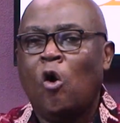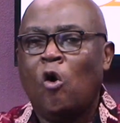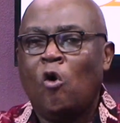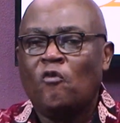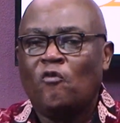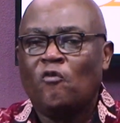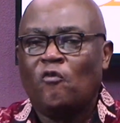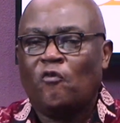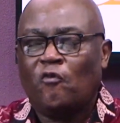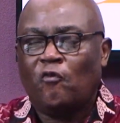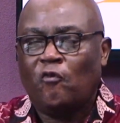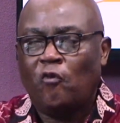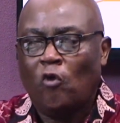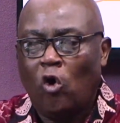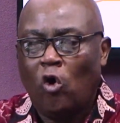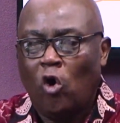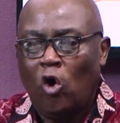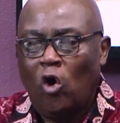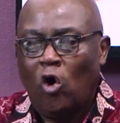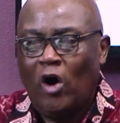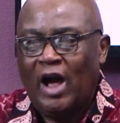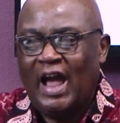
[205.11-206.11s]

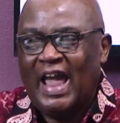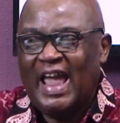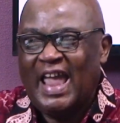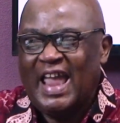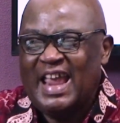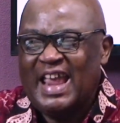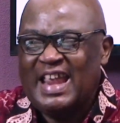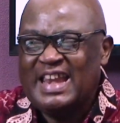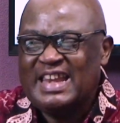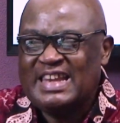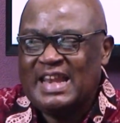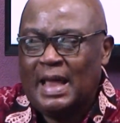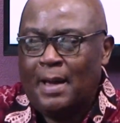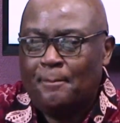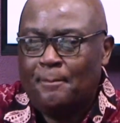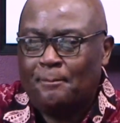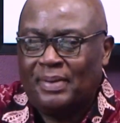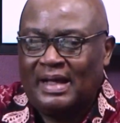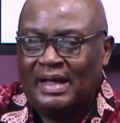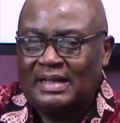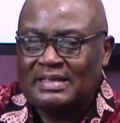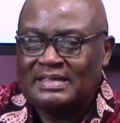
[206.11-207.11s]
For inner
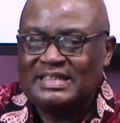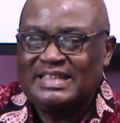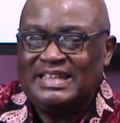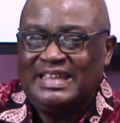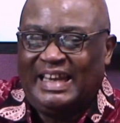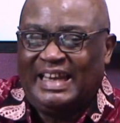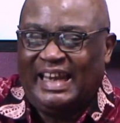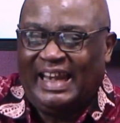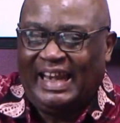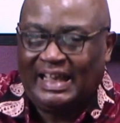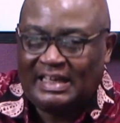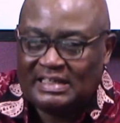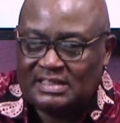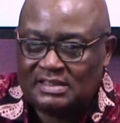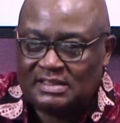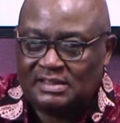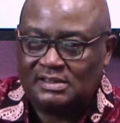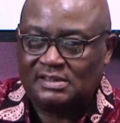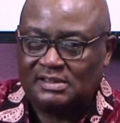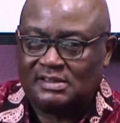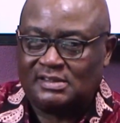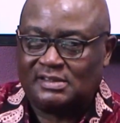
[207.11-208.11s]
party
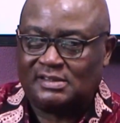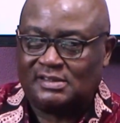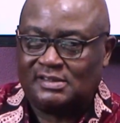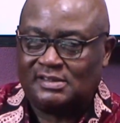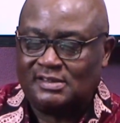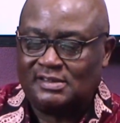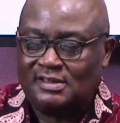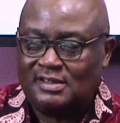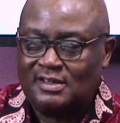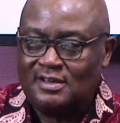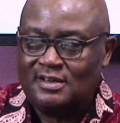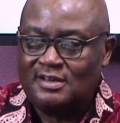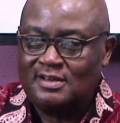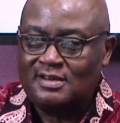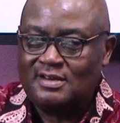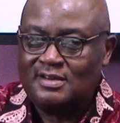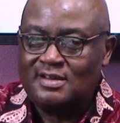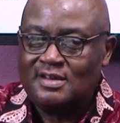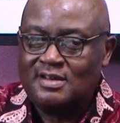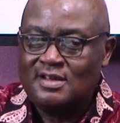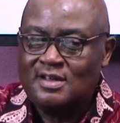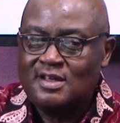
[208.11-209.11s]
elections,
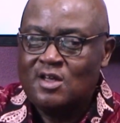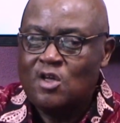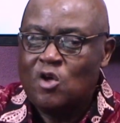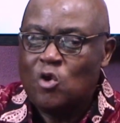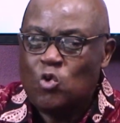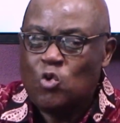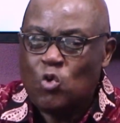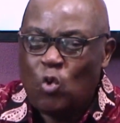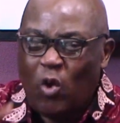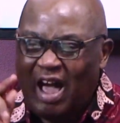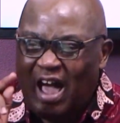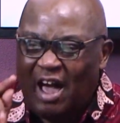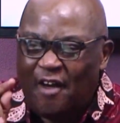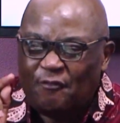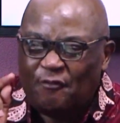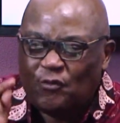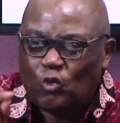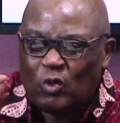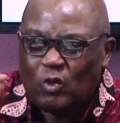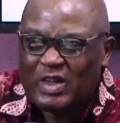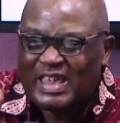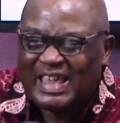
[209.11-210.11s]
you have
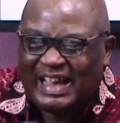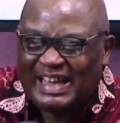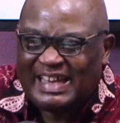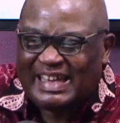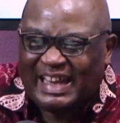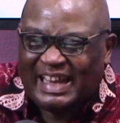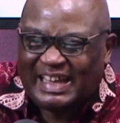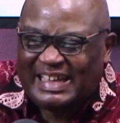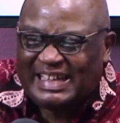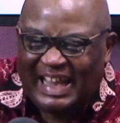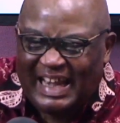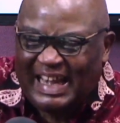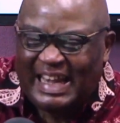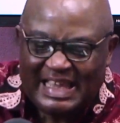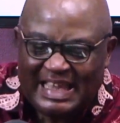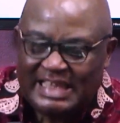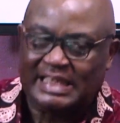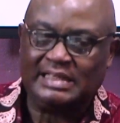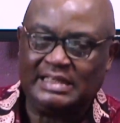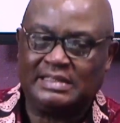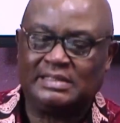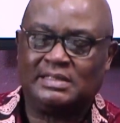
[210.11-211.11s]
to get the
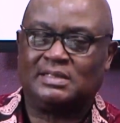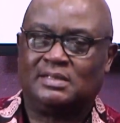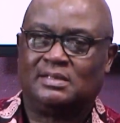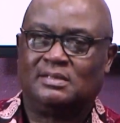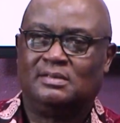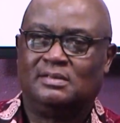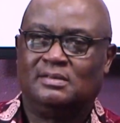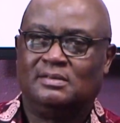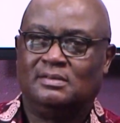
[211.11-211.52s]
delegates.